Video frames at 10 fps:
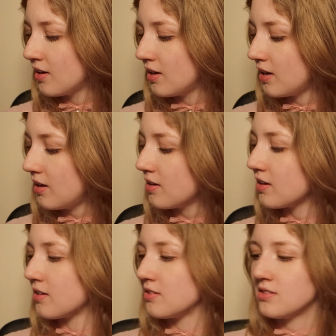Here
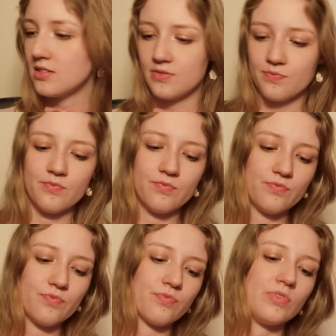is
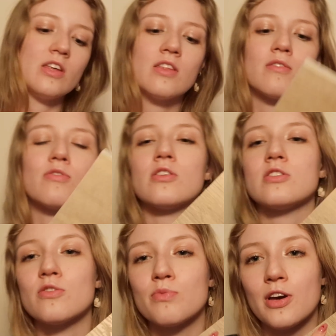the
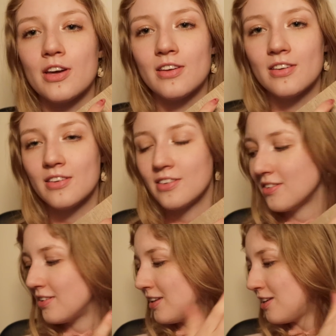first of my
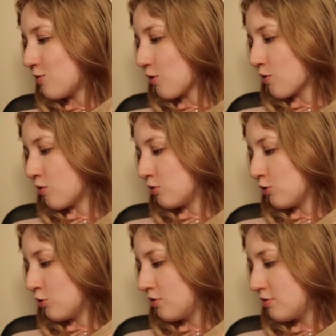Evocor
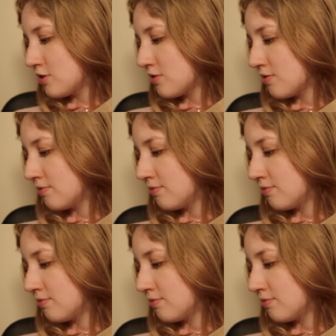floors.